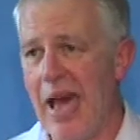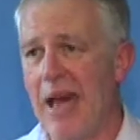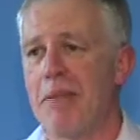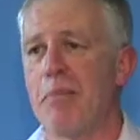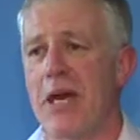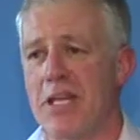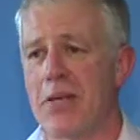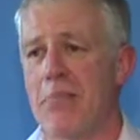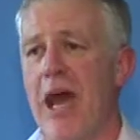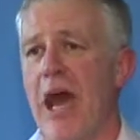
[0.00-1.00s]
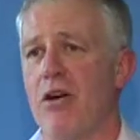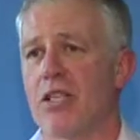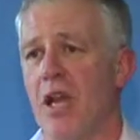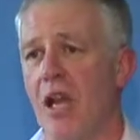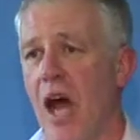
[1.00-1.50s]
And pester power is
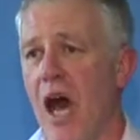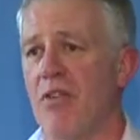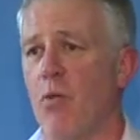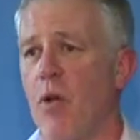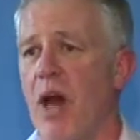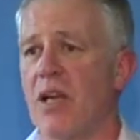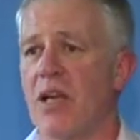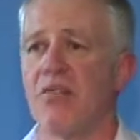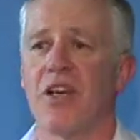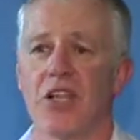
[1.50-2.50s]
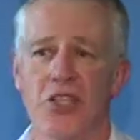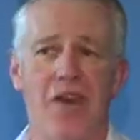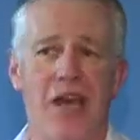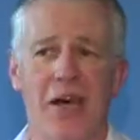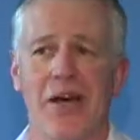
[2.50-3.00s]
alive and well living in
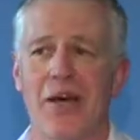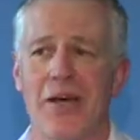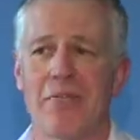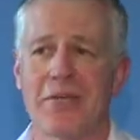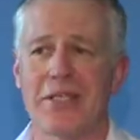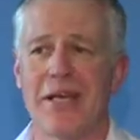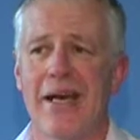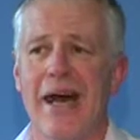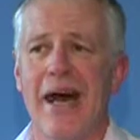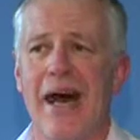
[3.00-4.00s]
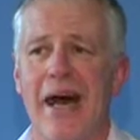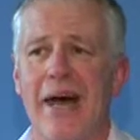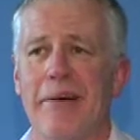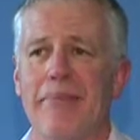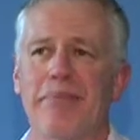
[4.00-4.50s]
Australian homes.
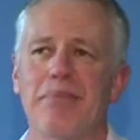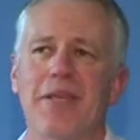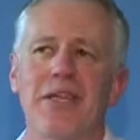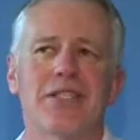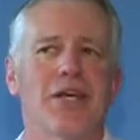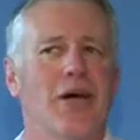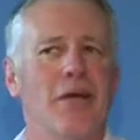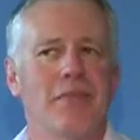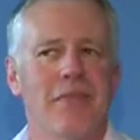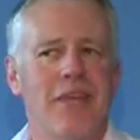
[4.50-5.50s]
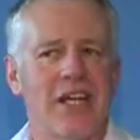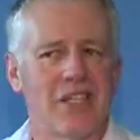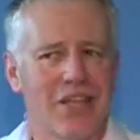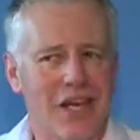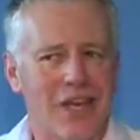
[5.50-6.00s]
So that's
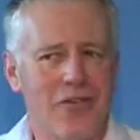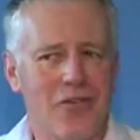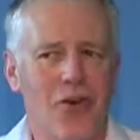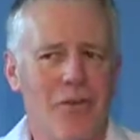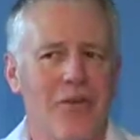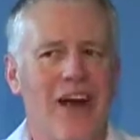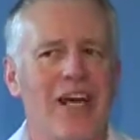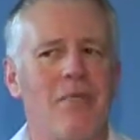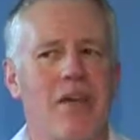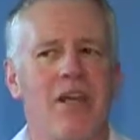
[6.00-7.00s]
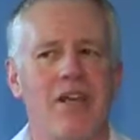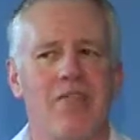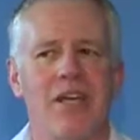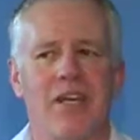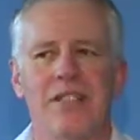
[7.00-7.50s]
another form of argumentative
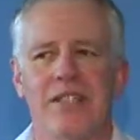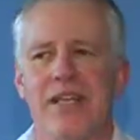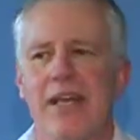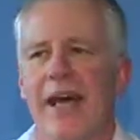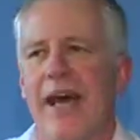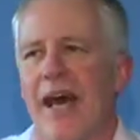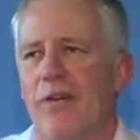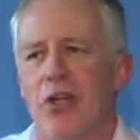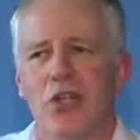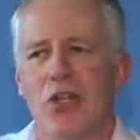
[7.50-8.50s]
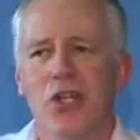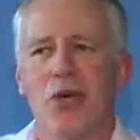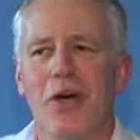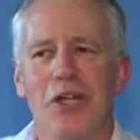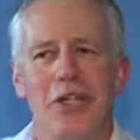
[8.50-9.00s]
kids. I'm not too sure
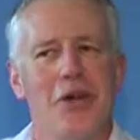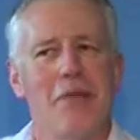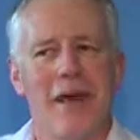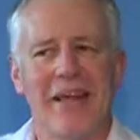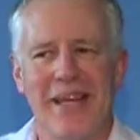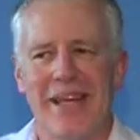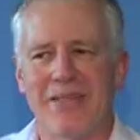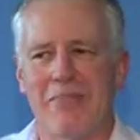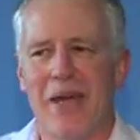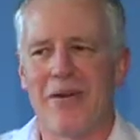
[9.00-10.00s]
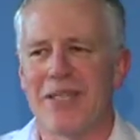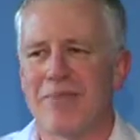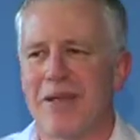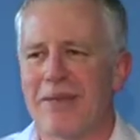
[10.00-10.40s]
what you do about that as parents,